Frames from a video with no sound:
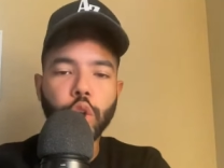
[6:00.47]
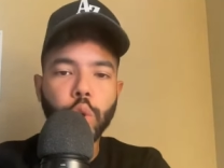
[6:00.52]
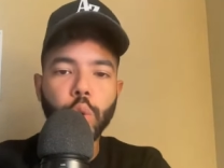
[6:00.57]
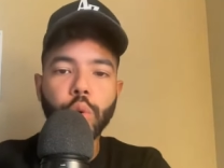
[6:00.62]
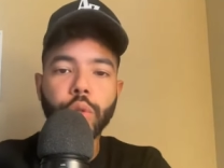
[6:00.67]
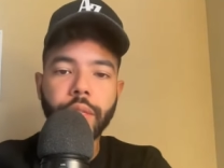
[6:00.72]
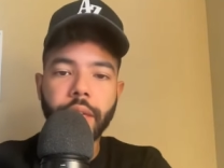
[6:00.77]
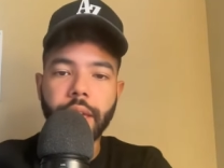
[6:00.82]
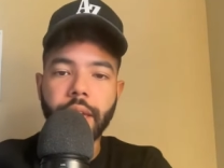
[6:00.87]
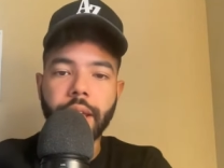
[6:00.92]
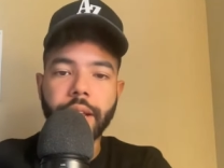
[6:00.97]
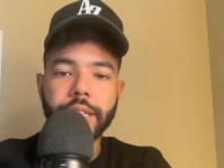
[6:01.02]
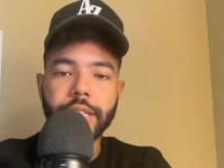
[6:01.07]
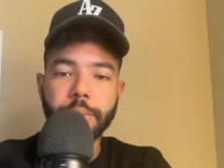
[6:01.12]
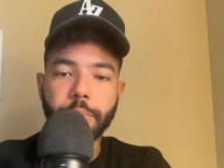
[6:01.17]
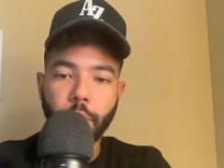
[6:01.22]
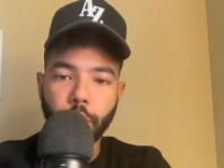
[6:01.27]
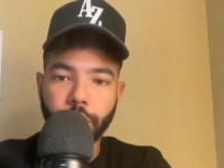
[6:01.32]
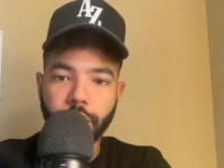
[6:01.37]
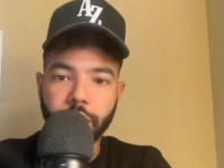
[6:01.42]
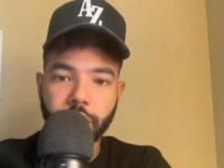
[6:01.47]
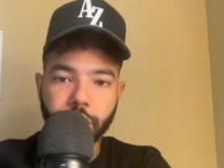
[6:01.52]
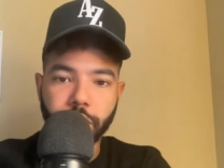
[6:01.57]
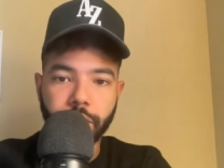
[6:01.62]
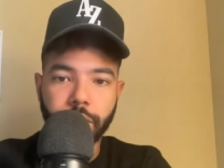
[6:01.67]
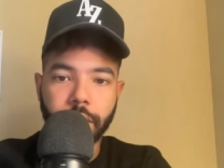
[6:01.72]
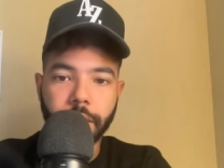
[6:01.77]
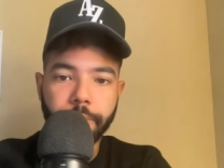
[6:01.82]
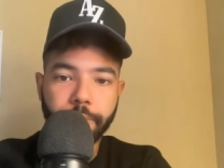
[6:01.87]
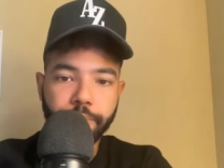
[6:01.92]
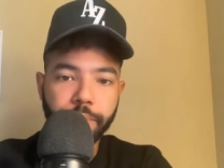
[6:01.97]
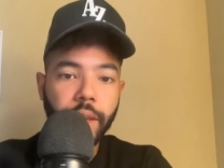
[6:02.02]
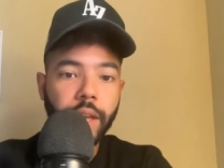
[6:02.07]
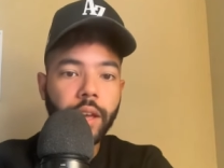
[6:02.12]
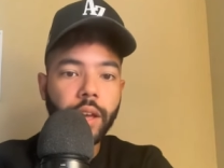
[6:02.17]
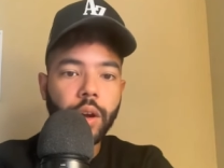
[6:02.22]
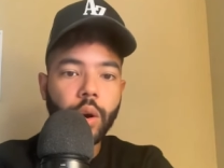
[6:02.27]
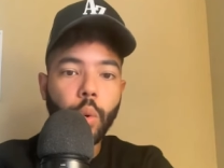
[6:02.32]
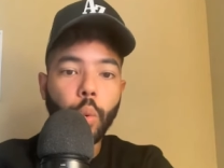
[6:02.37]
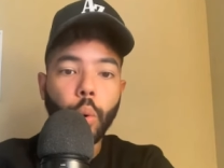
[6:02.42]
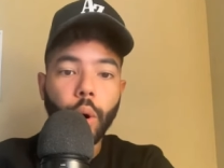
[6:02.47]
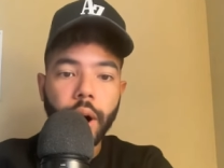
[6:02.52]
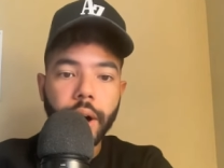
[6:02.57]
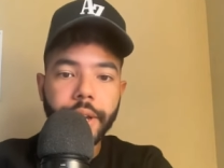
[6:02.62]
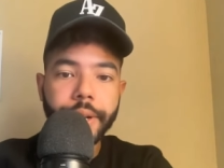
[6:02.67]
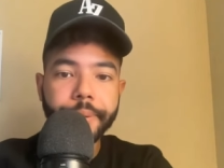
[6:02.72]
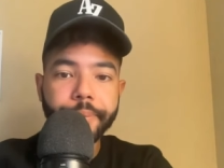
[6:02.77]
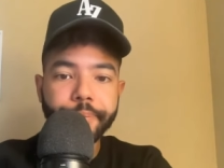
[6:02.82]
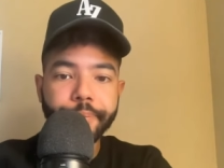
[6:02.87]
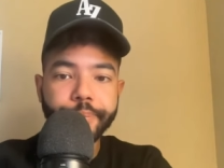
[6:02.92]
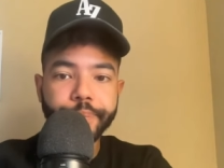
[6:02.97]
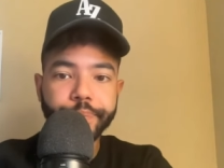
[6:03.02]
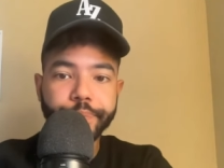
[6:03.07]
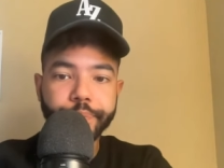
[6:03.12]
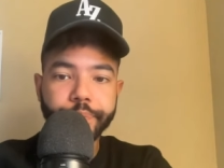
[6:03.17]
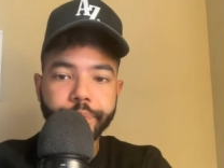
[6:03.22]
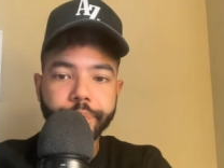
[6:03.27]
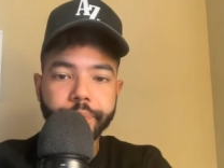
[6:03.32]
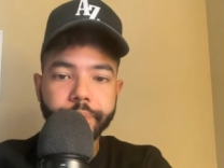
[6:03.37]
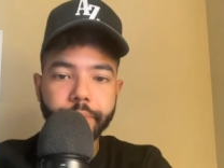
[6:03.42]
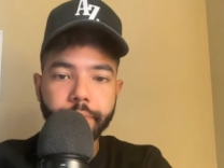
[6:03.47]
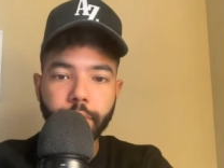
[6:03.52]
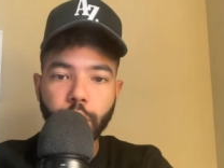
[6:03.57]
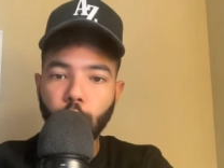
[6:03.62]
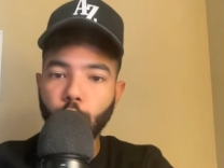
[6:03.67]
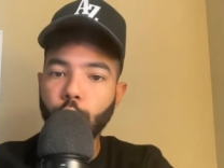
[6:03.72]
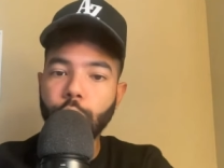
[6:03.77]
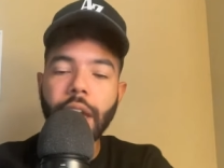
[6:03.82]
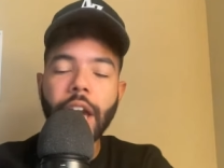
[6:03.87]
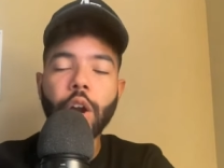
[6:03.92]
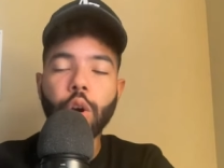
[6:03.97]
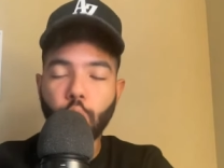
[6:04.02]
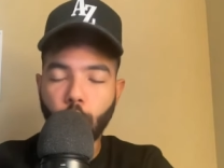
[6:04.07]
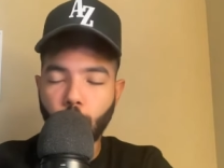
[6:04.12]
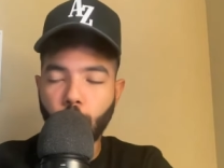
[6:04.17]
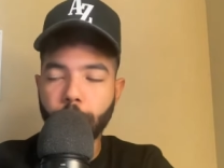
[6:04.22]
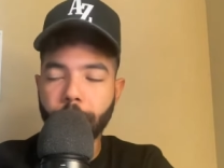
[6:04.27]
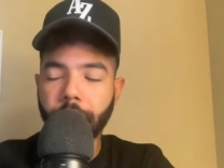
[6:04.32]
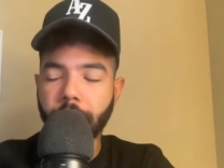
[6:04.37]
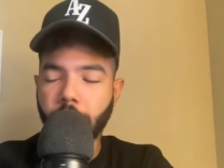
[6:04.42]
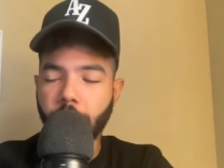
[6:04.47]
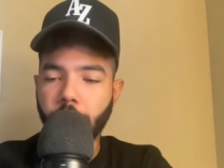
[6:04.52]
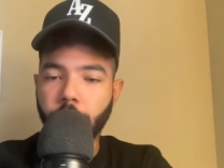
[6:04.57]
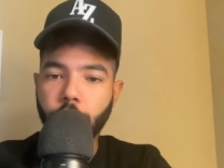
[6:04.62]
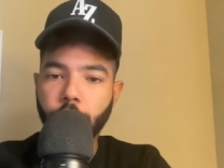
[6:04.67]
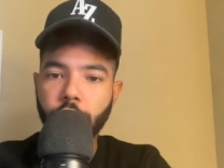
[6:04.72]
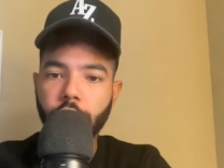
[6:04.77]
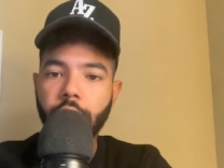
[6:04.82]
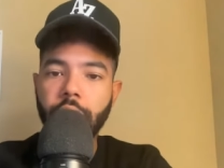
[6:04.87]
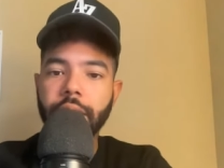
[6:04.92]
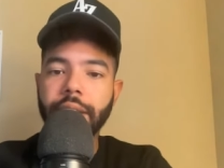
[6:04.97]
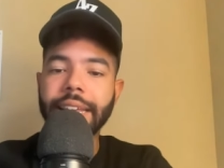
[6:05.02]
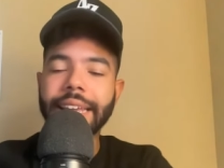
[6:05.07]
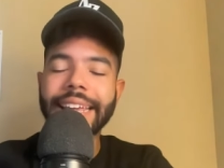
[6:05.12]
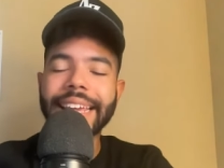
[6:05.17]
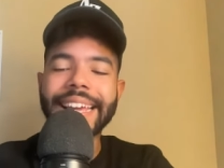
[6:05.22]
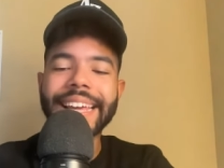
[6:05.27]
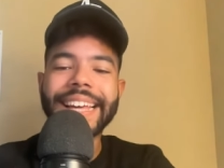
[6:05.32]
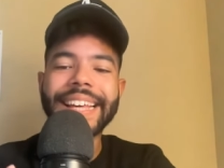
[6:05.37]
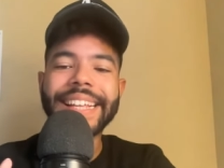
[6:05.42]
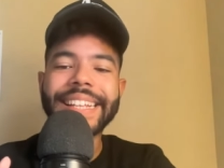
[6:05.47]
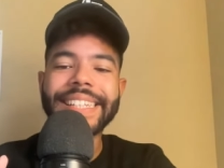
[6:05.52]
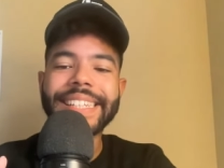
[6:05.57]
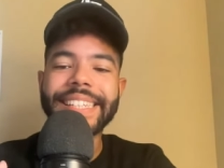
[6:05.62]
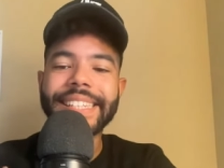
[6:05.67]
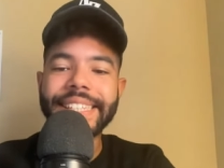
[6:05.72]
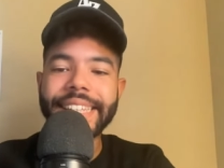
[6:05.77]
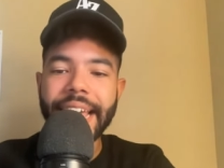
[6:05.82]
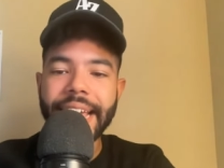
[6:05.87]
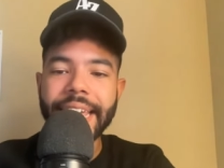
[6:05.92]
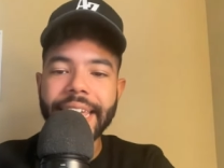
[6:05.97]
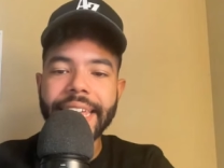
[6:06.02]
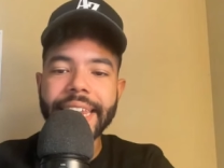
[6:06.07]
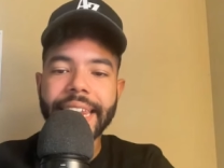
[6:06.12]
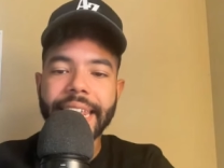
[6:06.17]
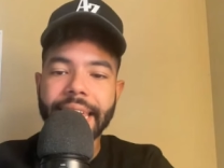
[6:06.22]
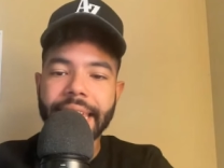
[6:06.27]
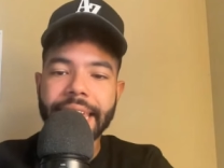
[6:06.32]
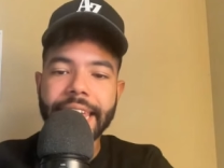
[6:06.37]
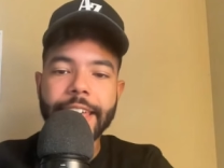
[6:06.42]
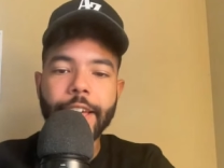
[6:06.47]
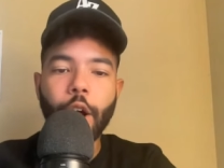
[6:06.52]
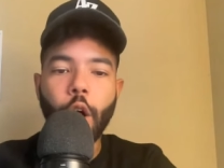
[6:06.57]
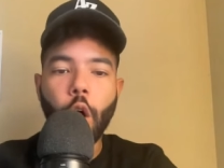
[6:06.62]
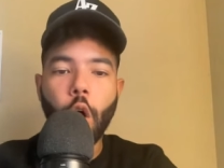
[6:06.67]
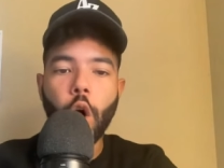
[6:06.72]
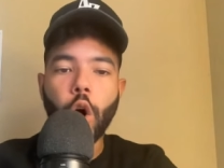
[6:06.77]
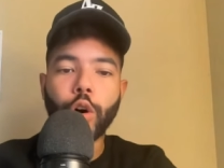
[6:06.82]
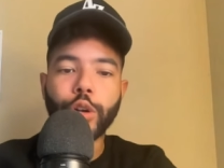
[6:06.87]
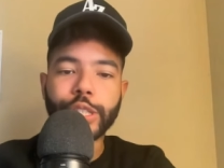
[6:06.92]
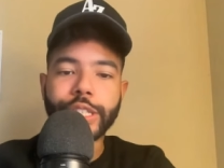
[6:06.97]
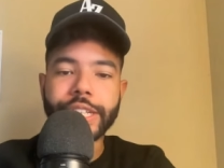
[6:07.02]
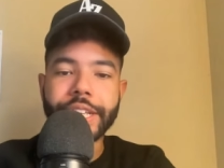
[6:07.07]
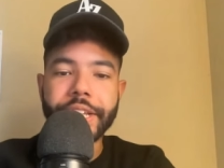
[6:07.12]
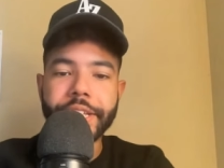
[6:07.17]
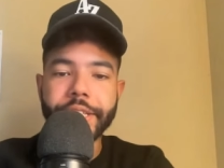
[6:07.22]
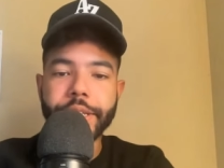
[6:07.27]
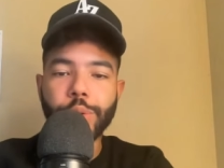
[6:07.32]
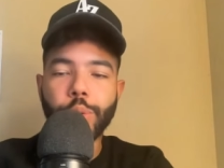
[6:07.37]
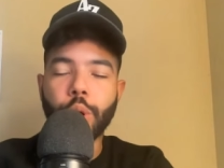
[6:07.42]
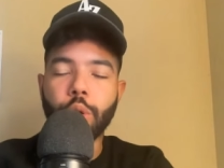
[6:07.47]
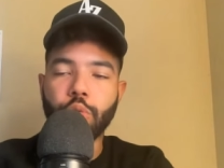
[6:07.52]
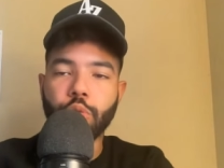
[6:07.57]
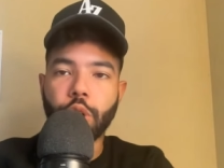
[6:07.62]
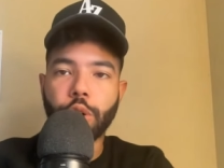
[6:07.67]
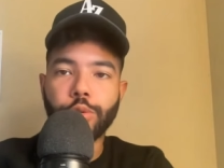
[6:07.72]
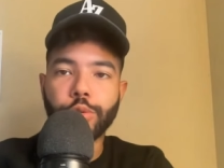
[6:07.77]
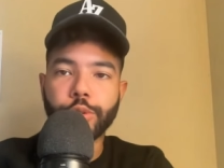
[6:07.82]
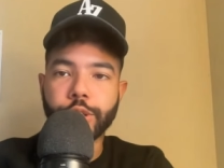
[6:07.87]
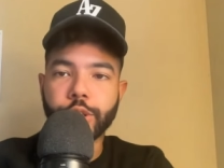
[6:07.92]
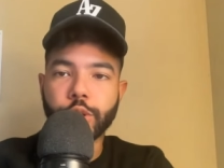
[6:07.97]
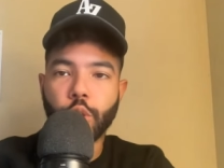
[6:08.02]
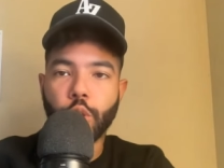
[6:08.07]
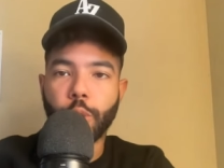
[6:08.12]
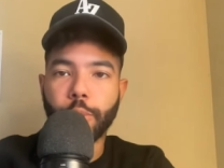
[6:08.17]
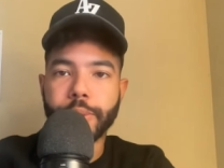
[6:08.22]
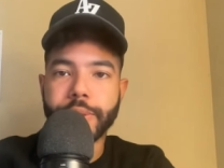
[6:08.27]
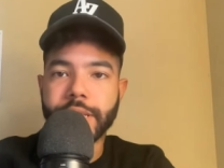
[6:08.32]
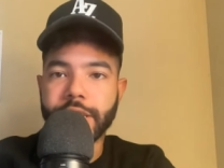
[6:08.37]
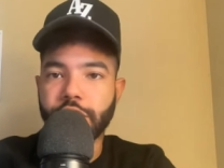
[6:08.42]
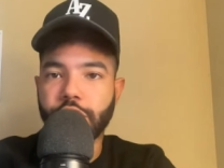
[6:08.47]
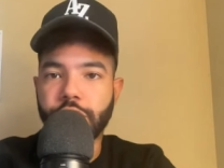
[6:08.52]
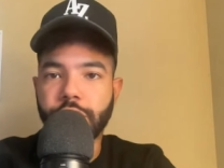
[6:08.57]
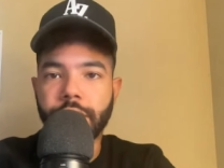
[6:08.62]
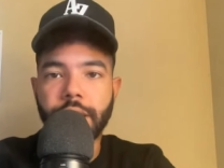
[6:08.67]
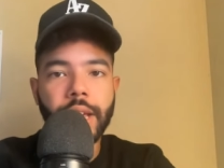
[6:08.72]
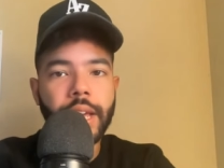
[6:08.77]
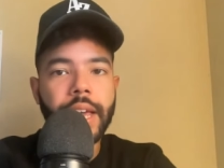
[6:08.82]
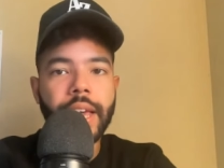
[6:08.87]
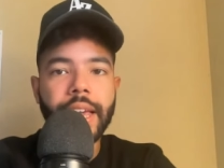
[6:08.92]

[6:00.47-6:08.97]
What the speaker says: two things particularly. One, you got Corbin Carroll to get his second hit all season with runners in scoring position.